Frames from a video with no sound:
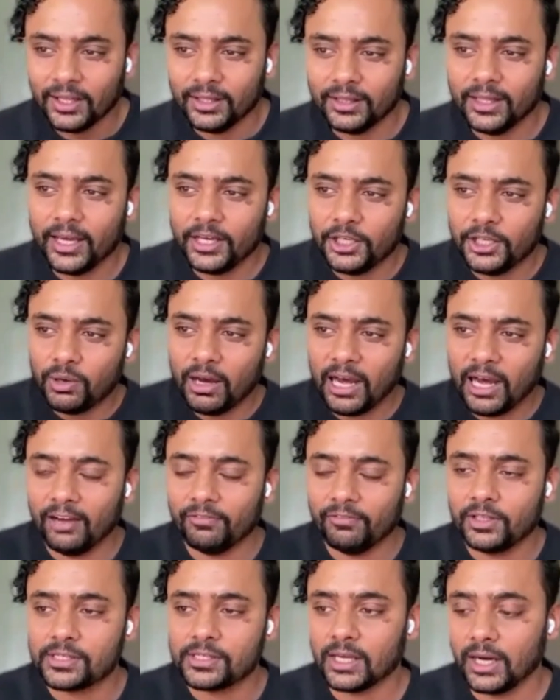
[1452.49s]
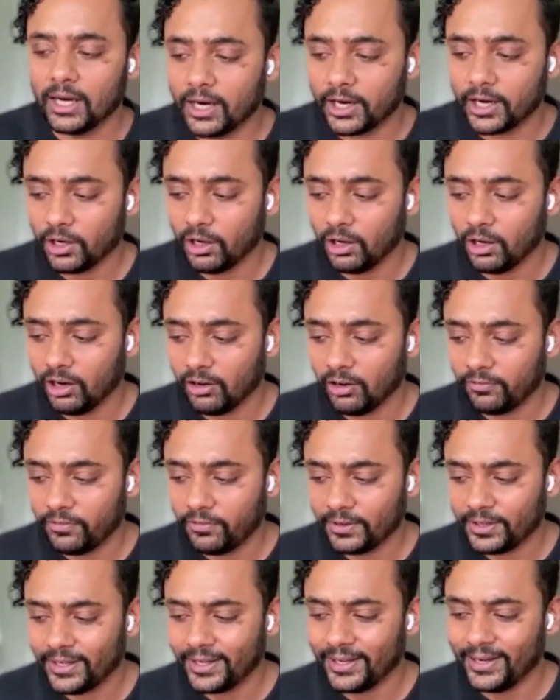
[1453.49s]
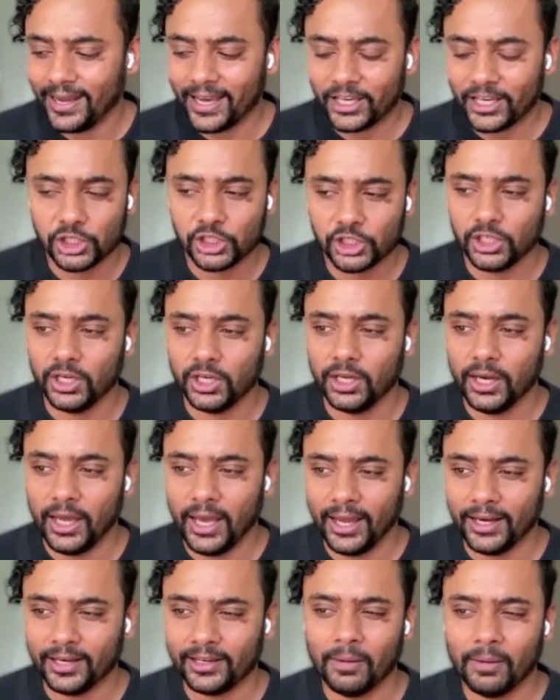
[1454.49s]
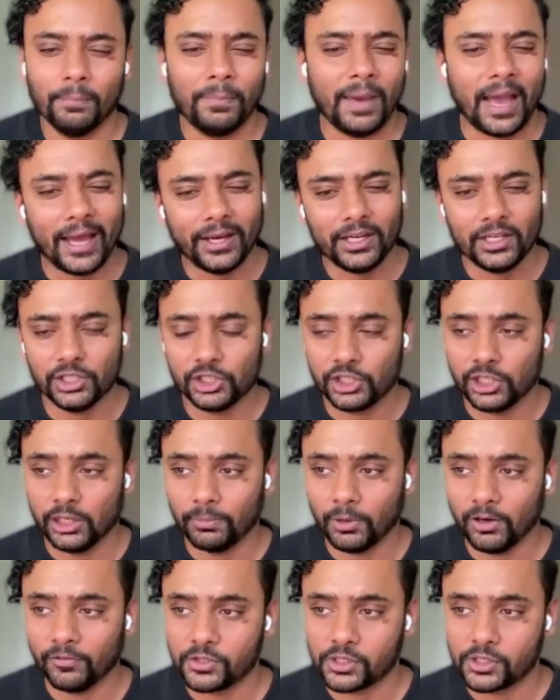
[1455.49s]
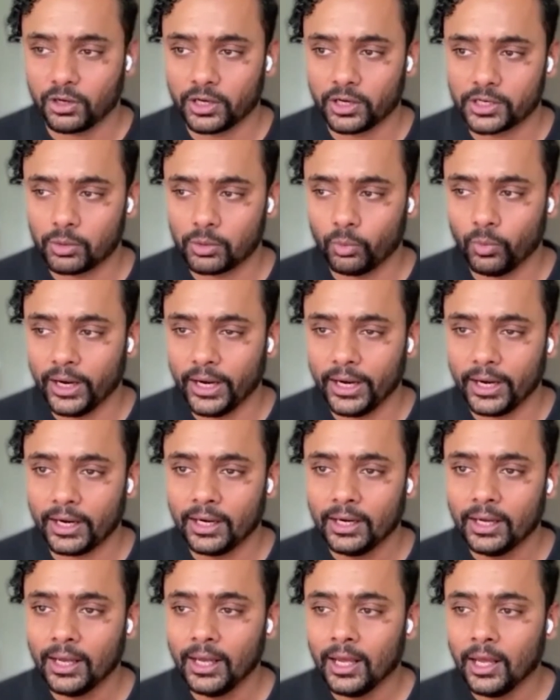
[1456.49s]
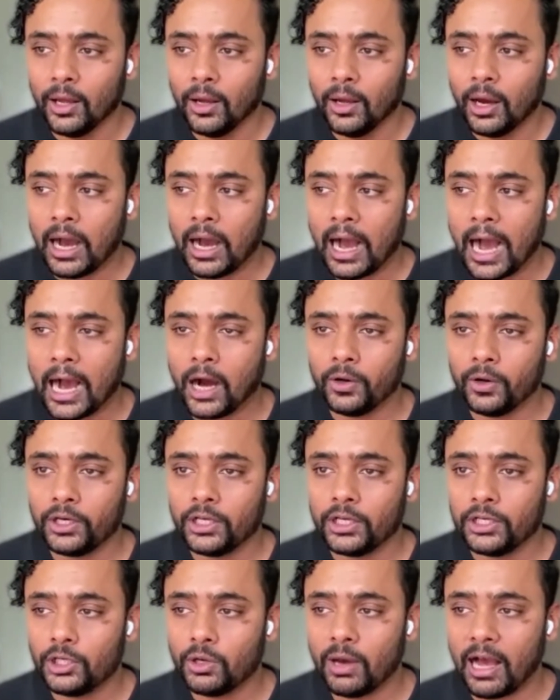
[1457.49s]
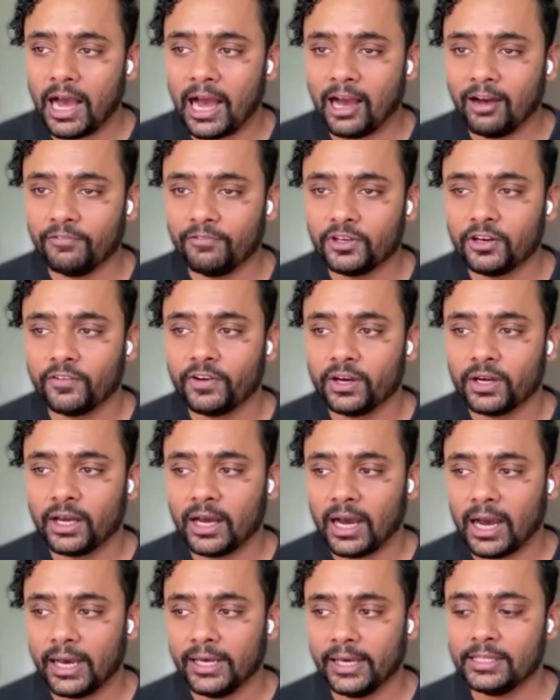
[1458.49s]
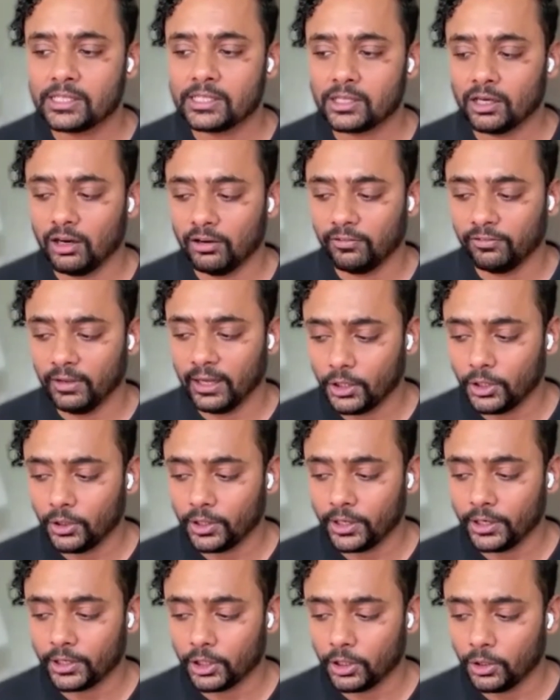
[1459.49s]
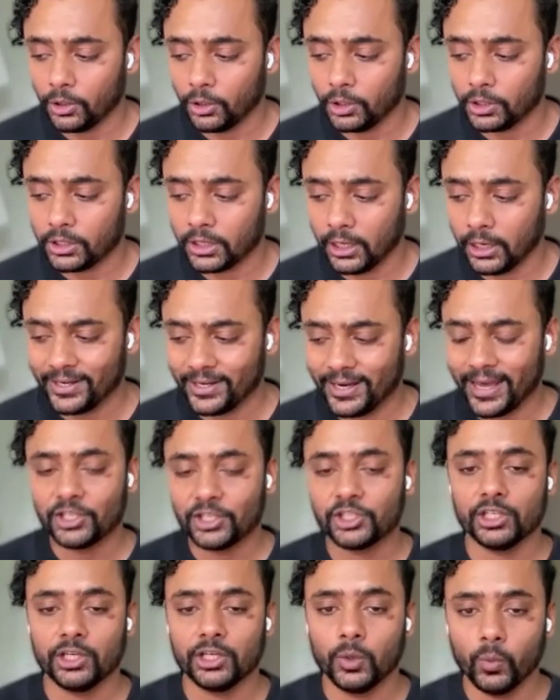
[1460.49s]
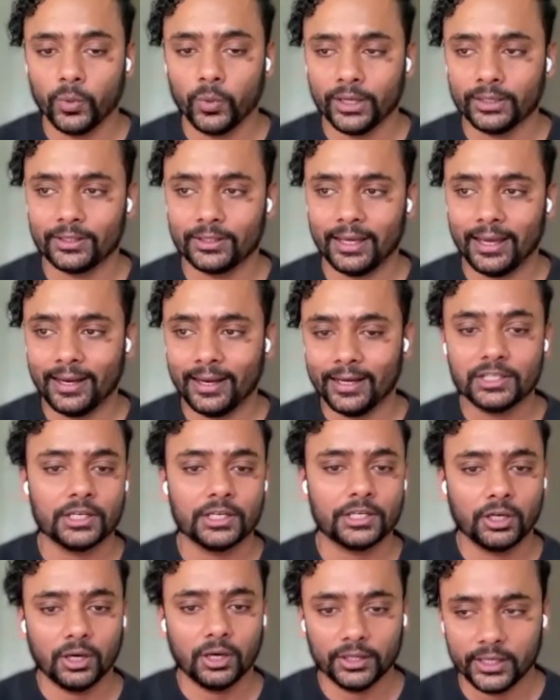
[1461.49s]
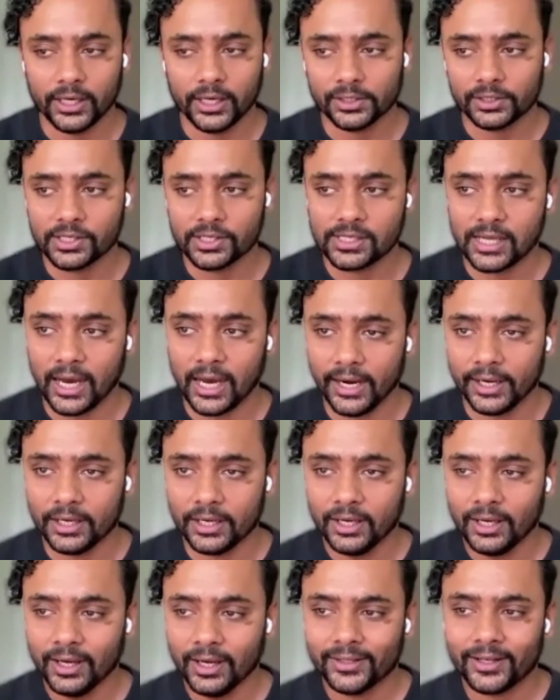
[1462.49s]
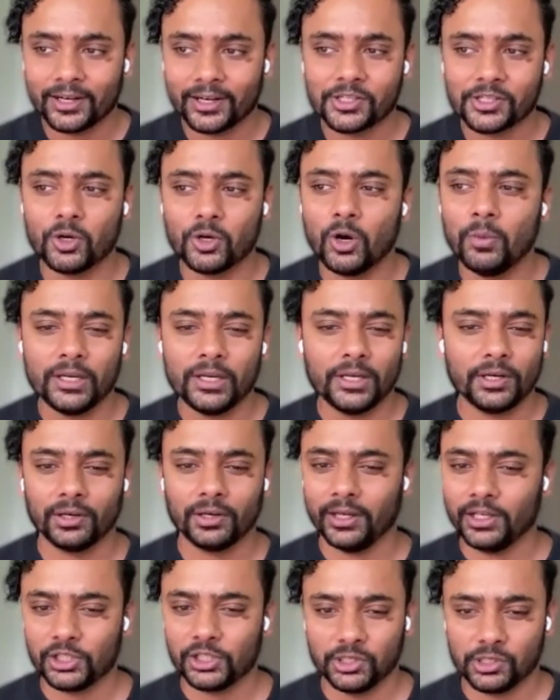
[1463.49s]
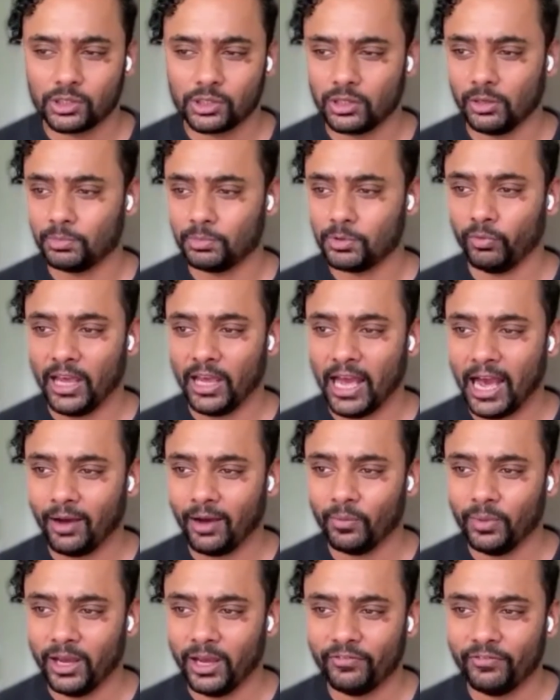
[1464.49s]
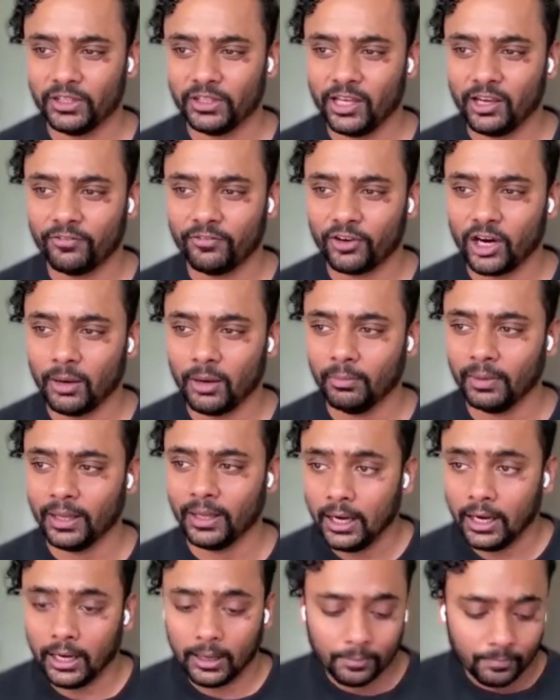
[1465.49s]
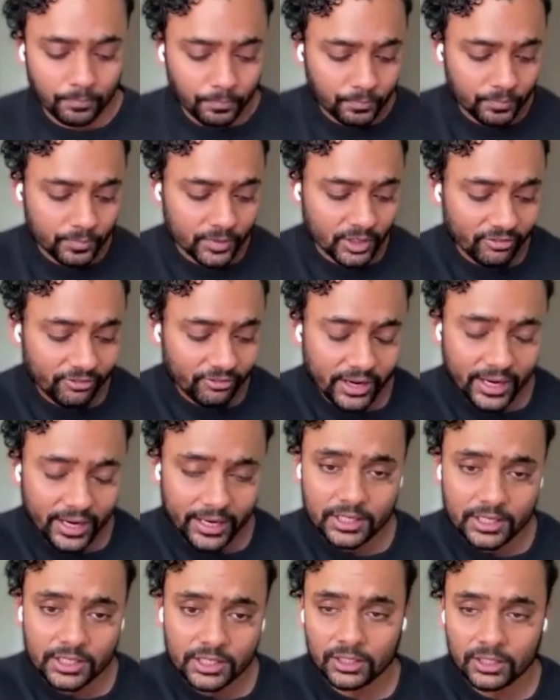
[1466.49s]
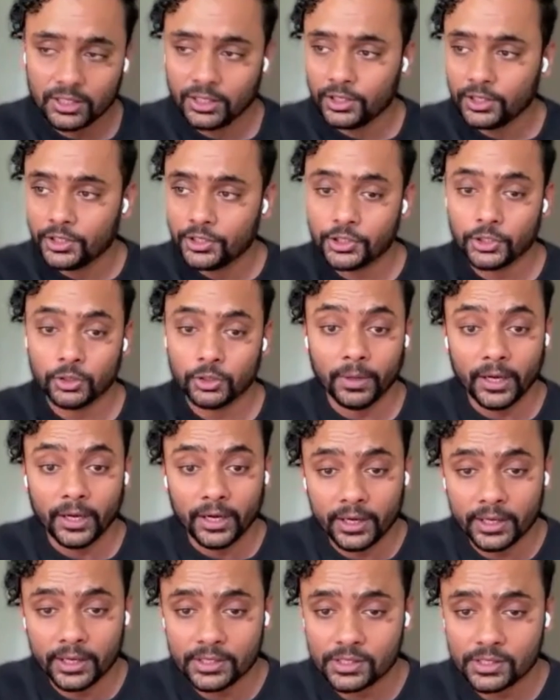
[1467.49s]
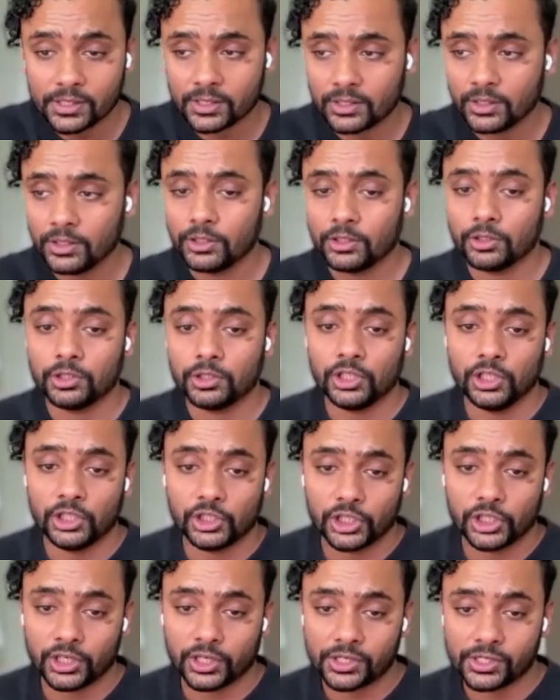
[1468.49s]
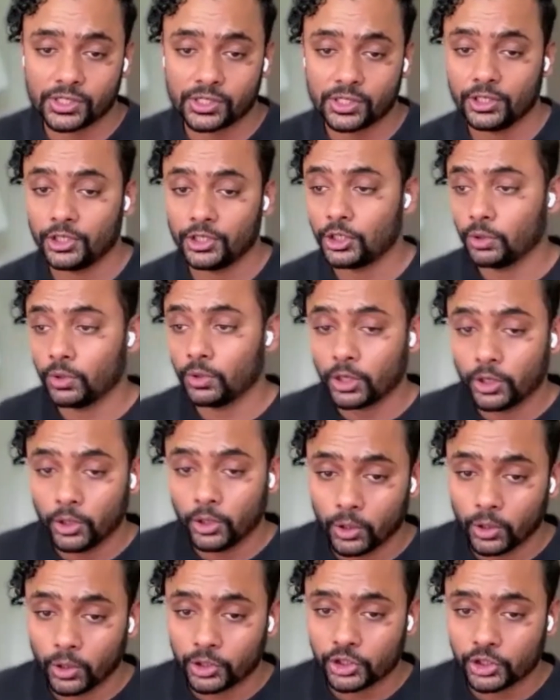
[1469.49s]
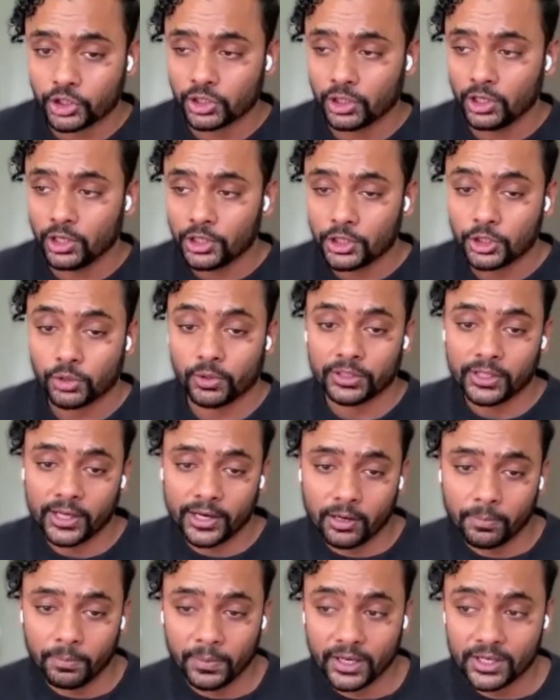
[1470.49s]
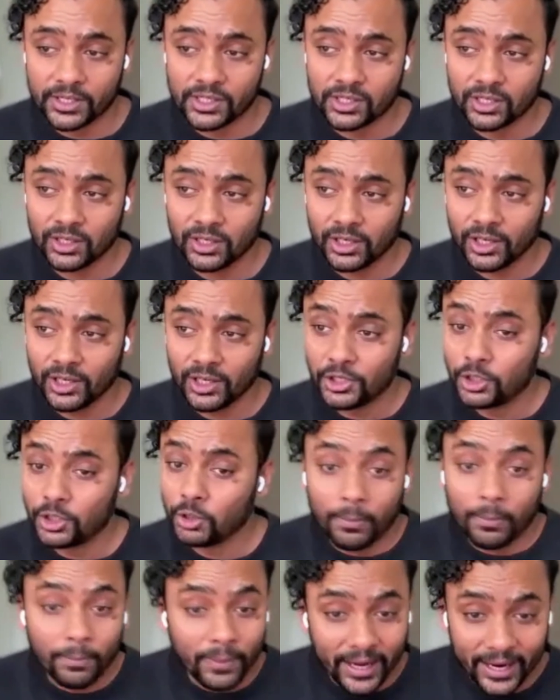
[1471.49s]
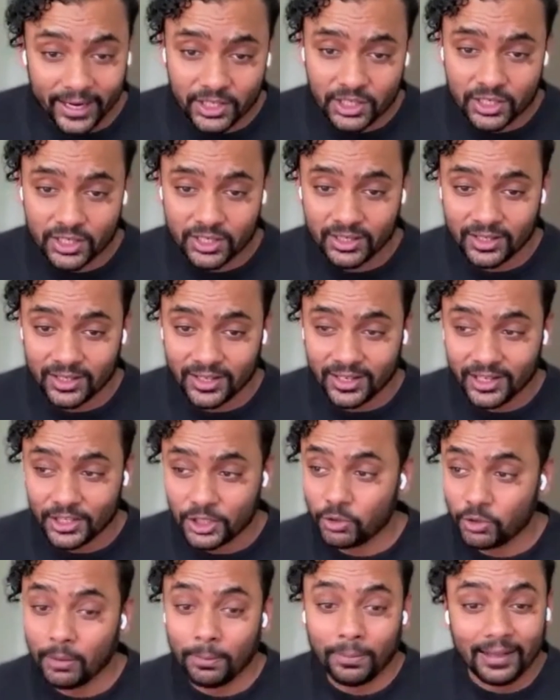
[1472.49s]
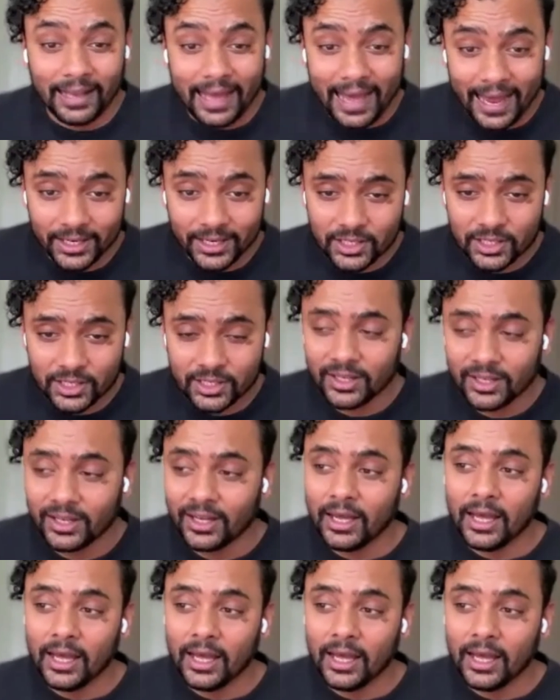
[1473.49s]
Then you have this arc of connection and companionship of sorts, where how can you have different kinds of quote unquote connection with an entity on the other side? There are so many relationships we have, everything from a friend to parents, to teachers, to a coach, to a therapist, to a pet, to a plant.